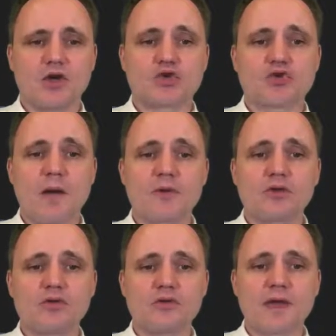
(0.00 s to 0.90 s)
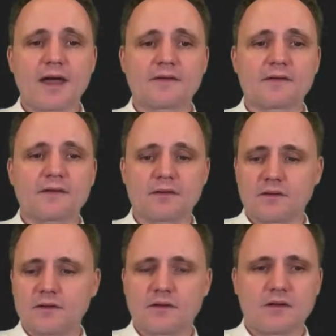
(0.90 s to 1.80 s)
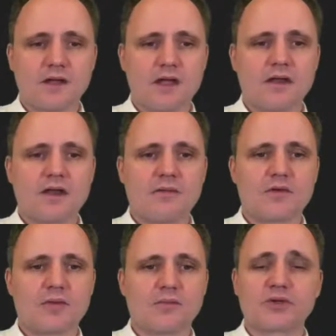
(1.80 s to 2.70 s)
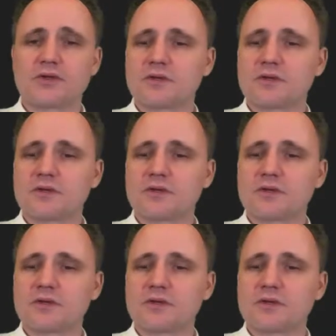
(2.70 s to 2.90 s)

So I'm going to do that, and I'm going to put